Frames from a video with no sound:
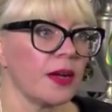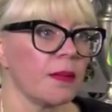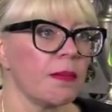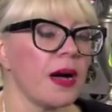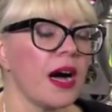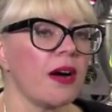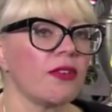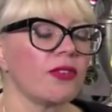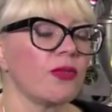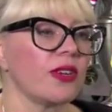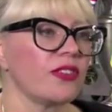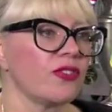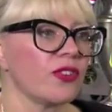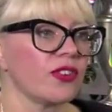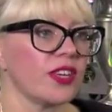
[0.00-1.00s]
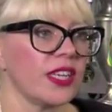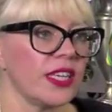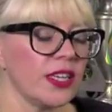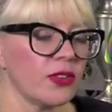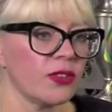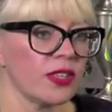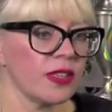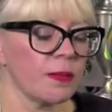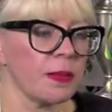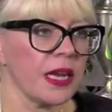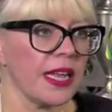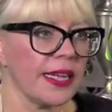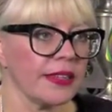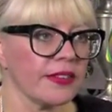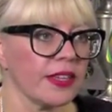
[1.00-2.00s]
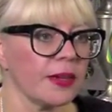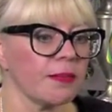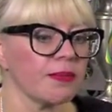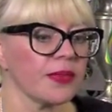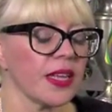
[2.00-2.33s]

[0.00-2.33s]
bar and restaurant here at the Plaza.